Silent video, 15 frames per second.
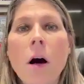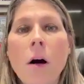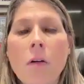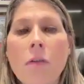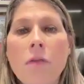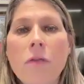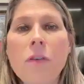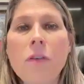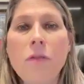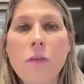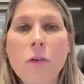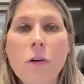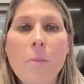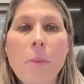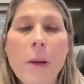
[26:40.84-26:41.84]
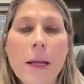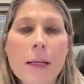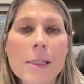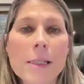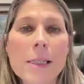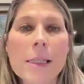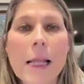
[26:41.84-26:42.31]
of the food
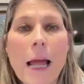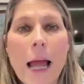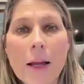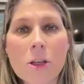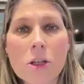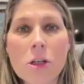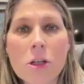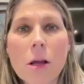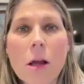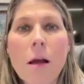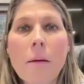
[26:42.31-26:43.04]
being snatched